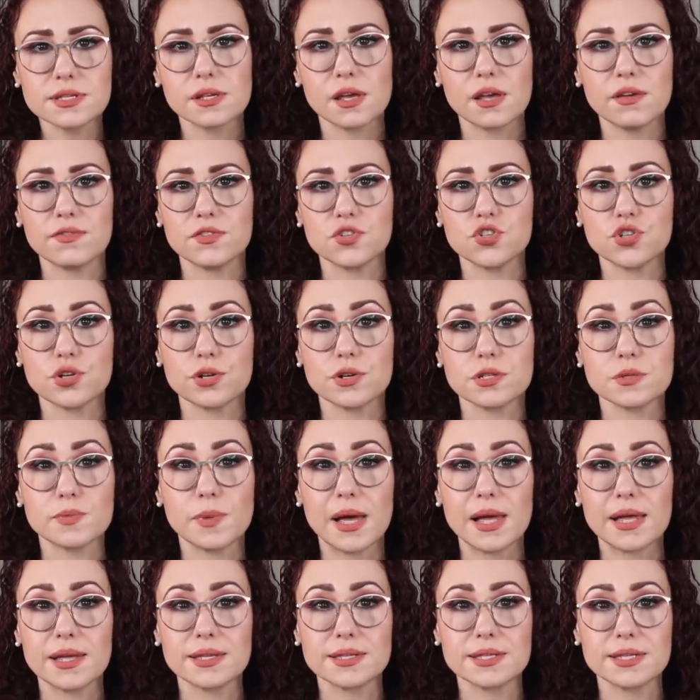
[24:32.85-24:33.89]
life insurance
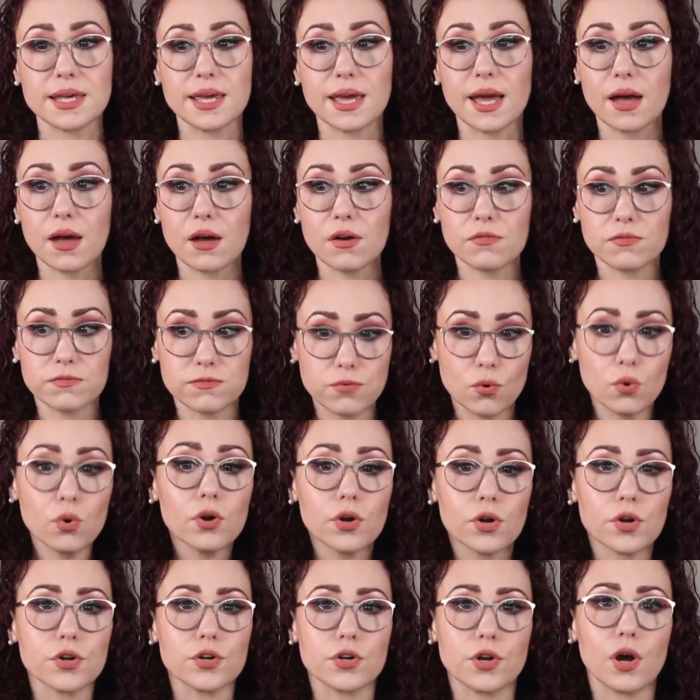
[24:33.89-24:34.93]
policy for
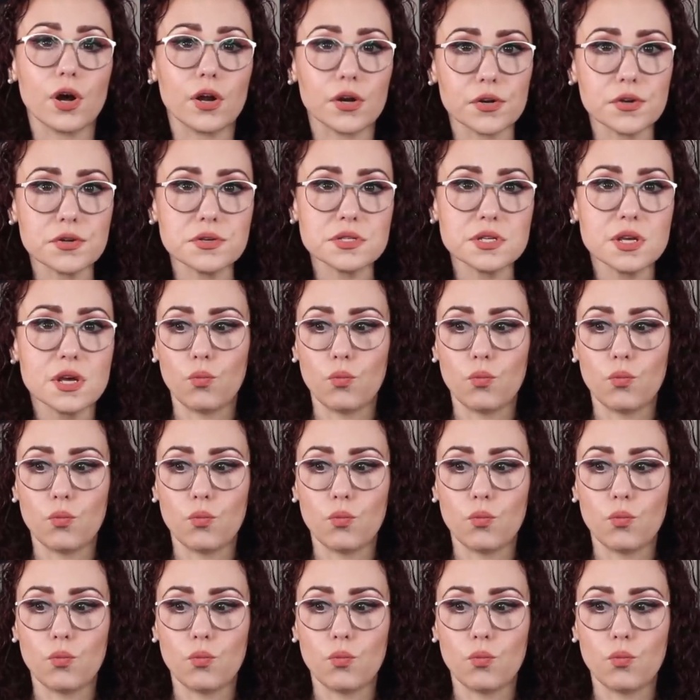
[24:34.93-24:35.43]
her daughters.